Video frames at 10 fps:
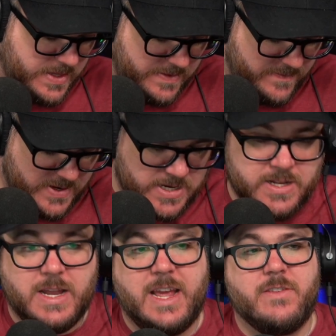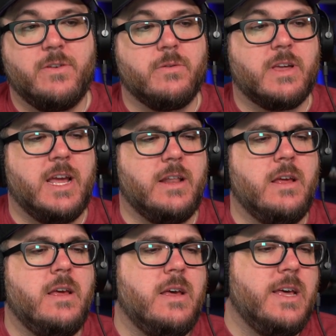Fucking asshole cat.
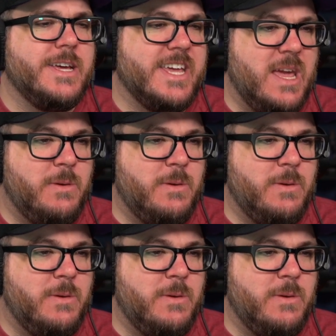Game